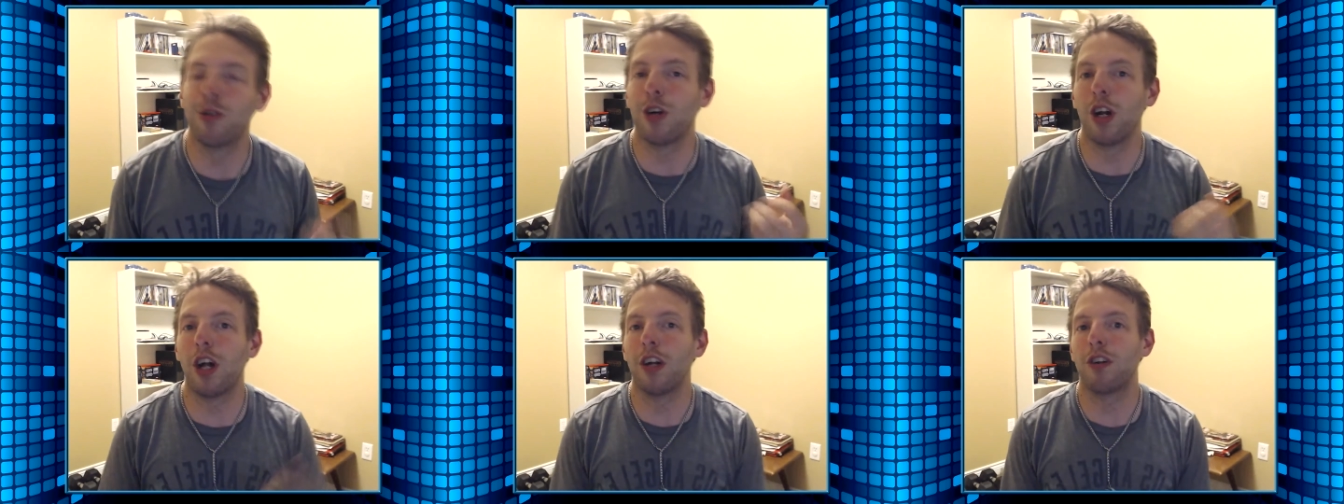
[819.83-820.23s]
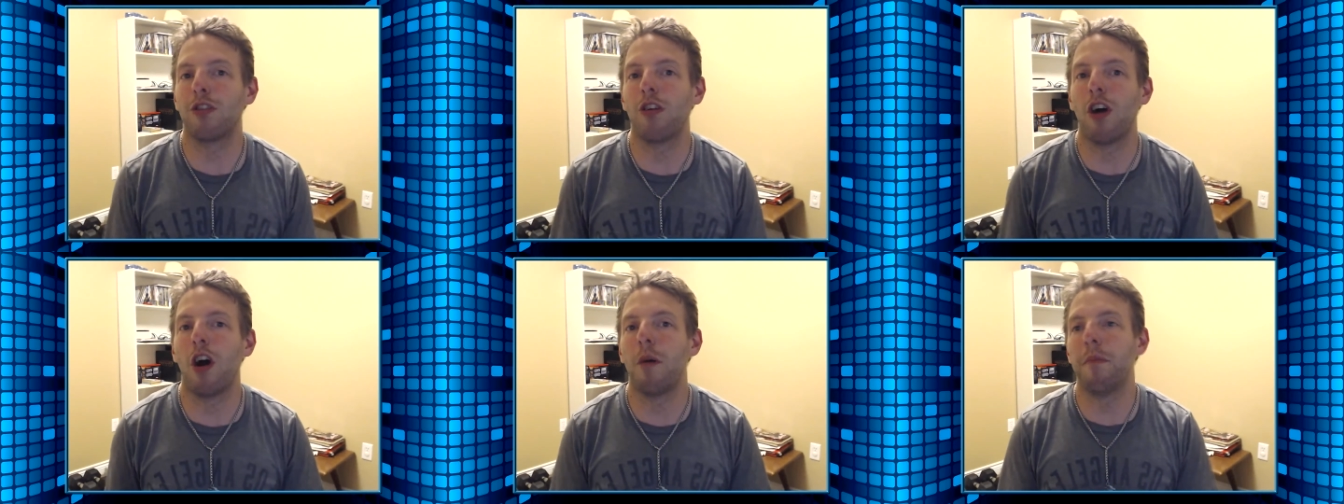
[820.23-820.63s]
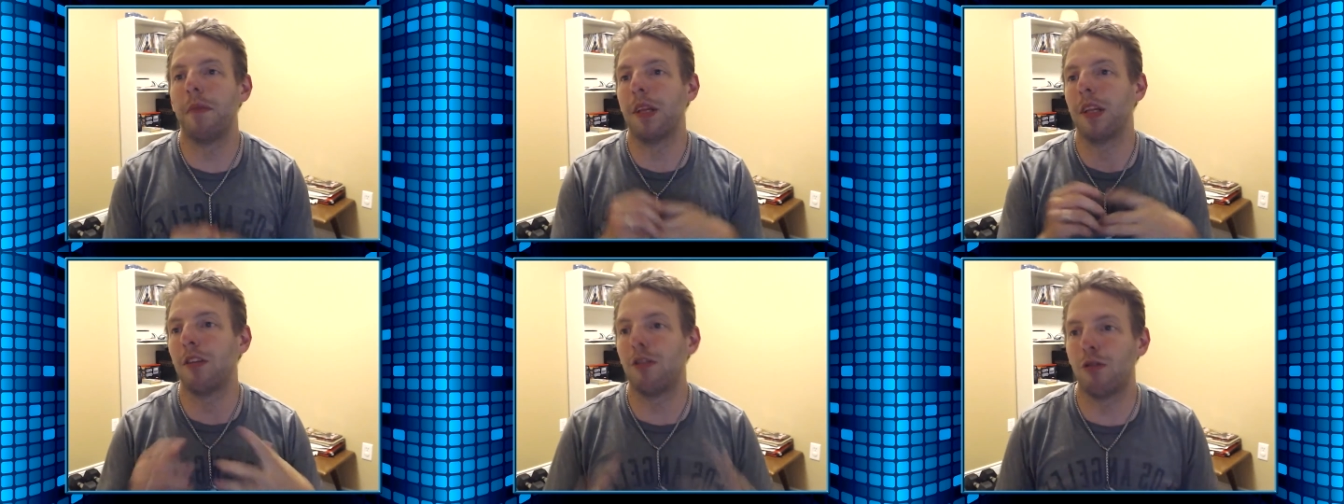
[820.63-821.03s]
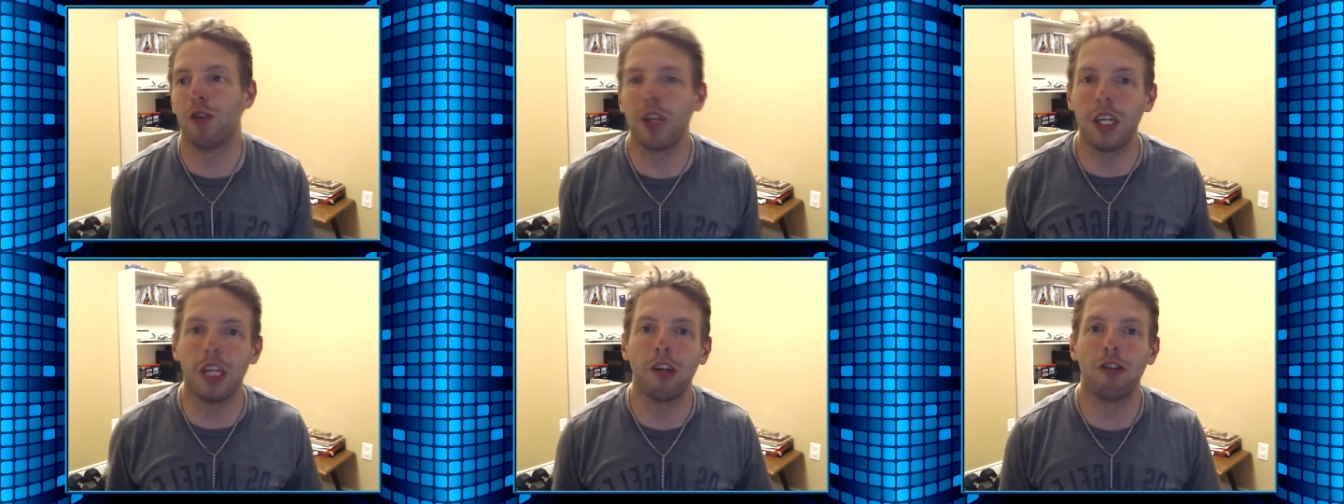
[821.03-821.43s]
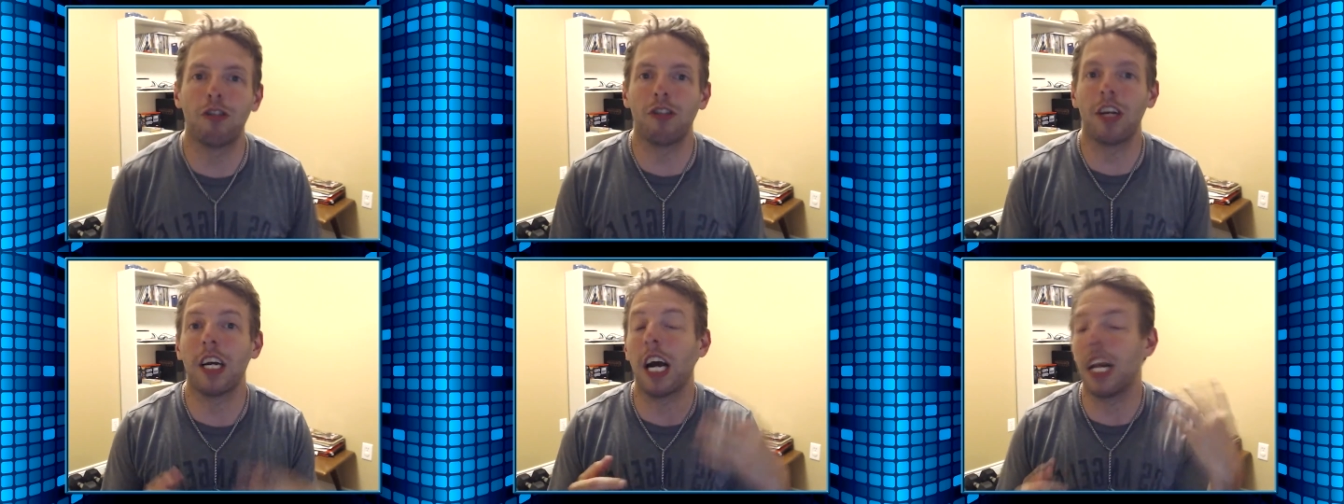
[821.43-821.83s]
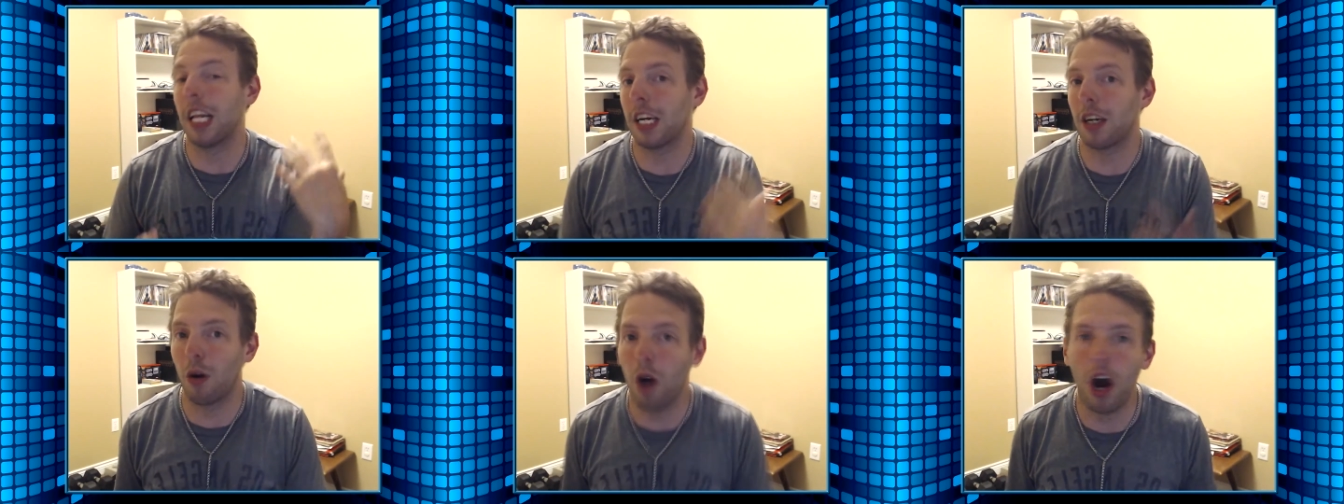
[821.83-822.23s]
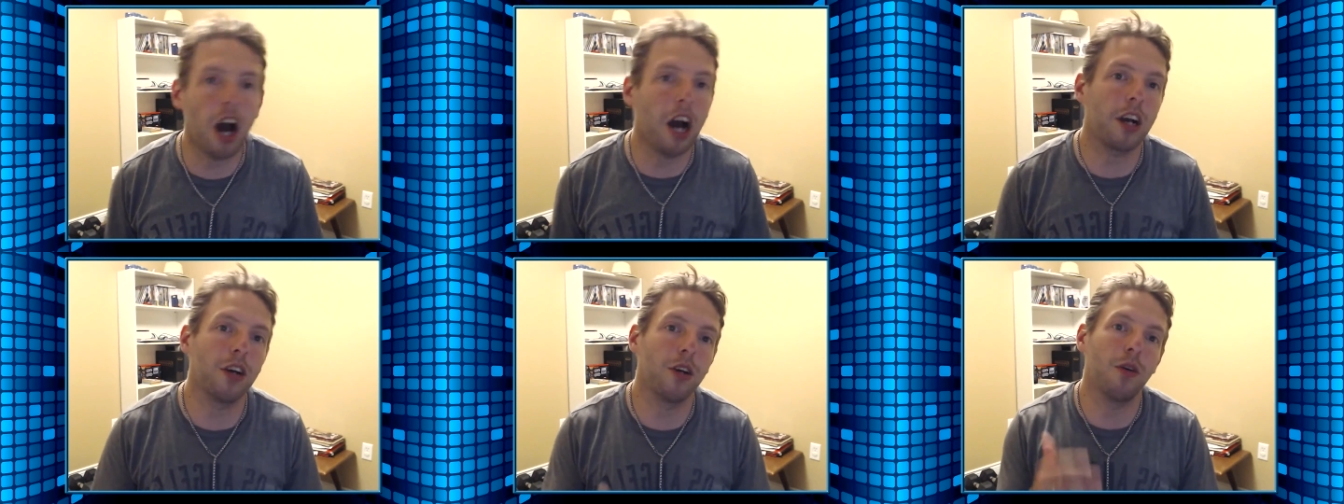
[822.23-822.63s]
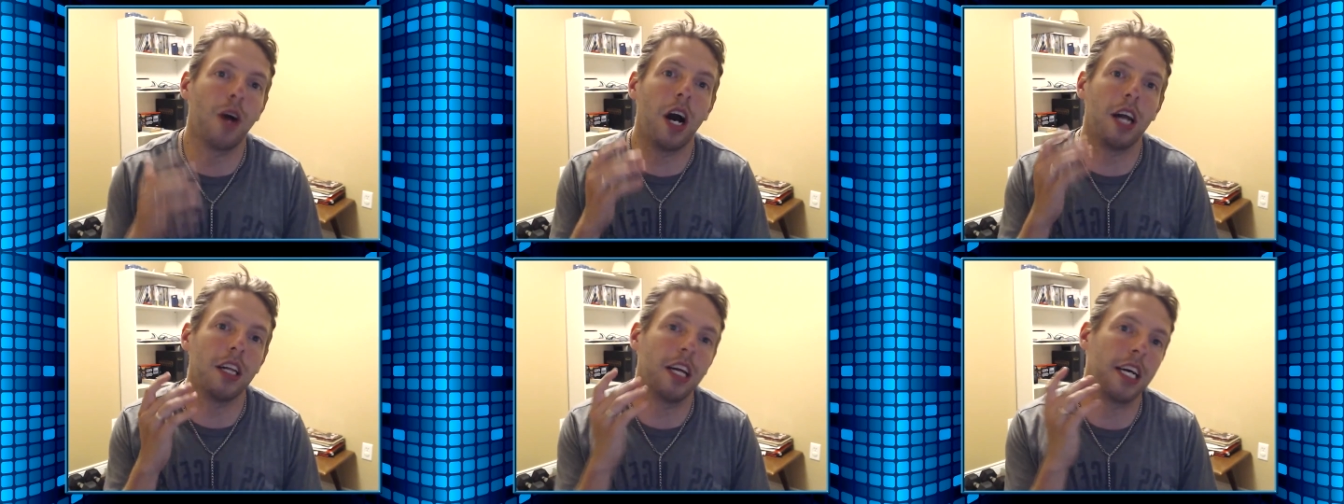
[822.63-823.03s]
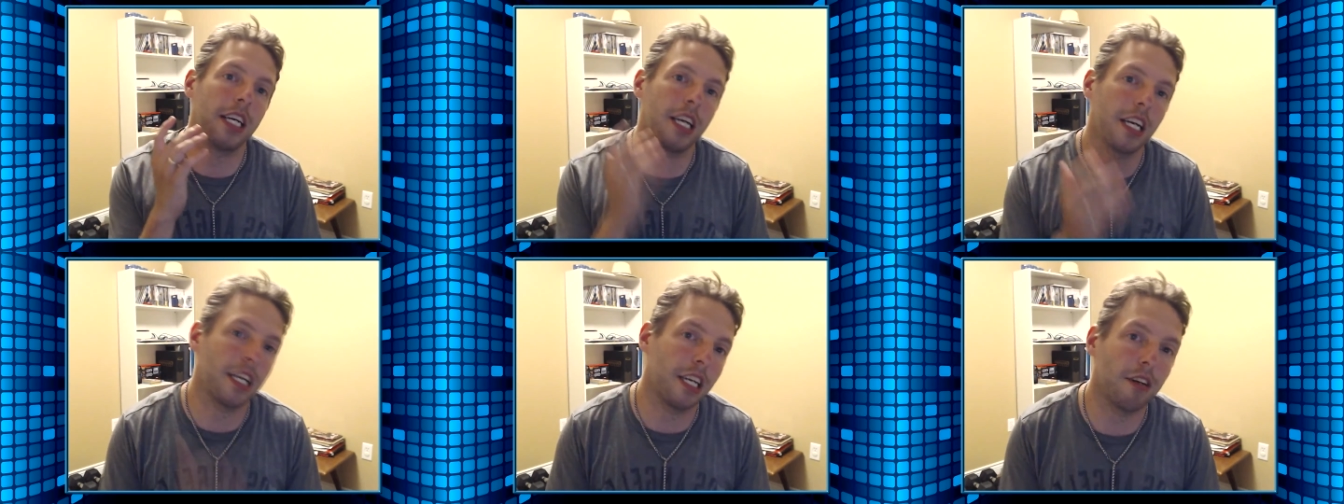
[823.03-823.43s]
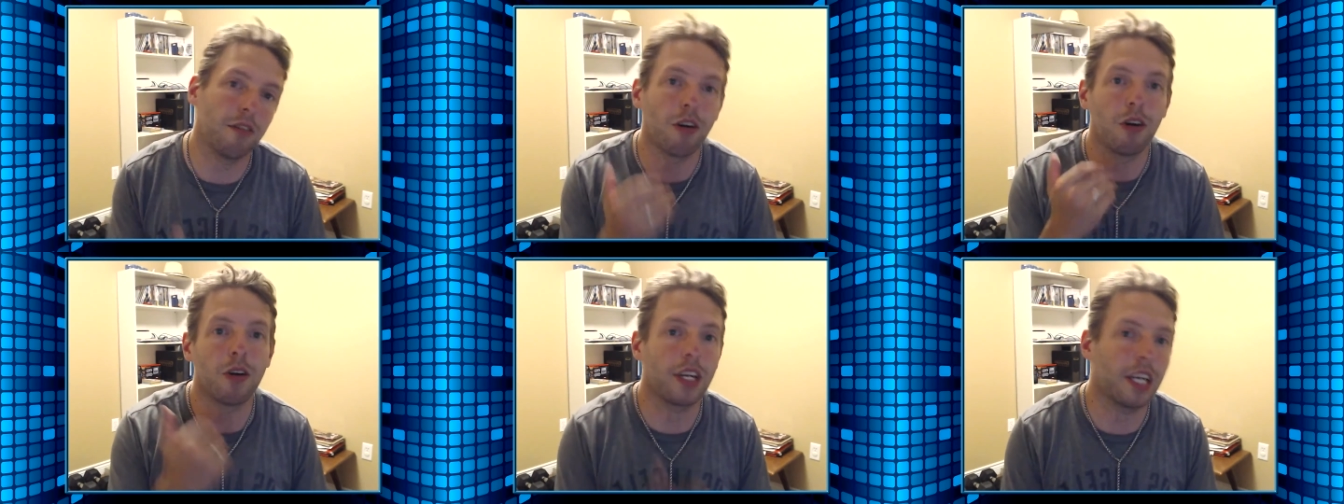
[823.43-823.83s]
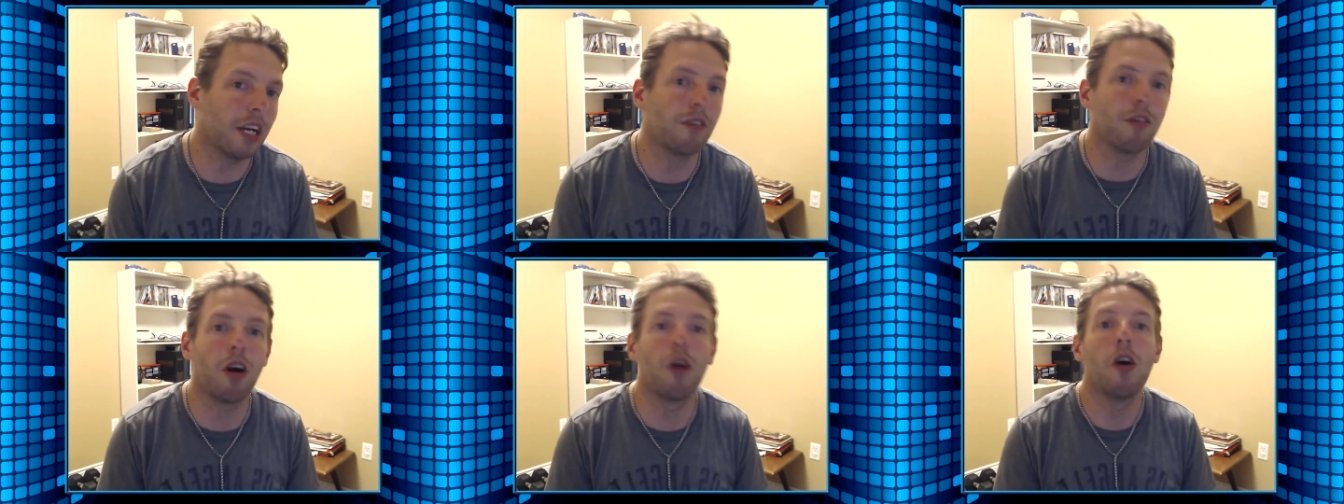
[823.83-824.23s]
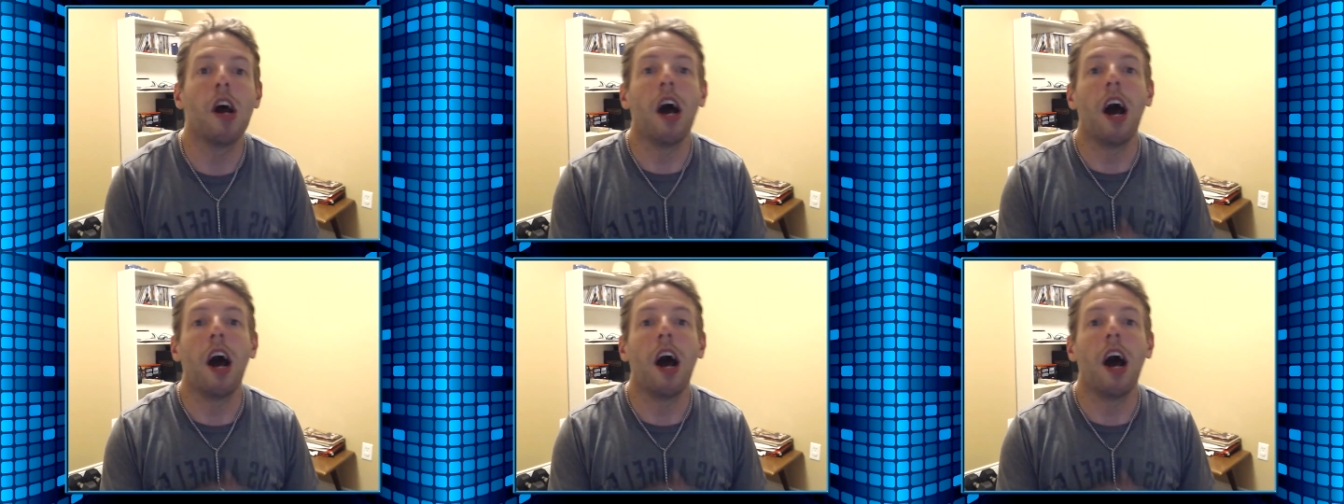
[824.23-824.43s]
Good on you, Crom. This is really interesting. I like Kohaku. I like uh, Ginro and Kinro.